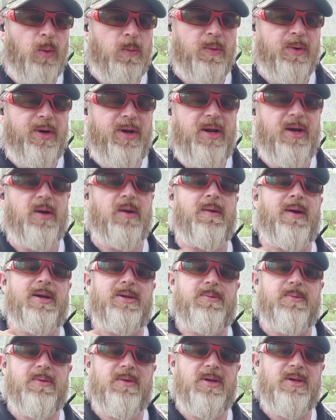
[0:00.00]
over here.
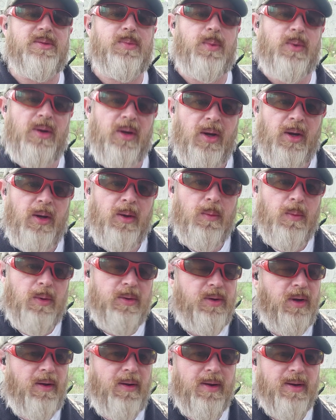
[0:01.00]
As for this one, we're
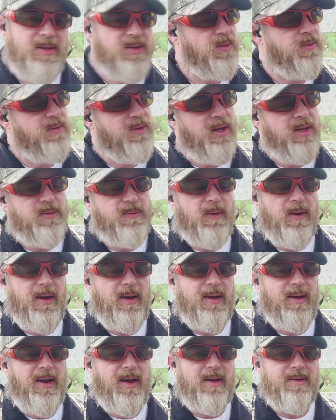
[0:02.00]
done. So thanks for
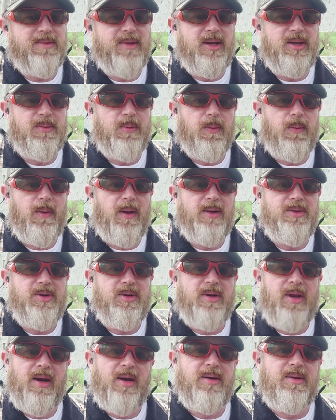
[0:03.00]
hanging out. Thanks for
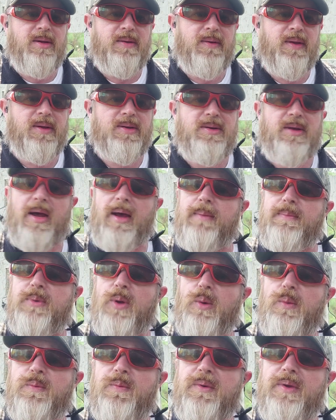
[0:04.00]
watching. And until next time,
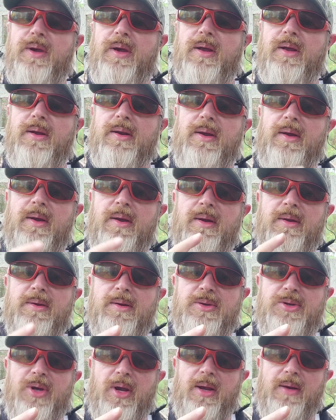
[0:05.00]
don't forget
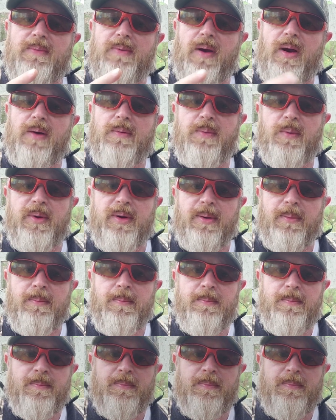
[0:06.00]
to chain fire freedom.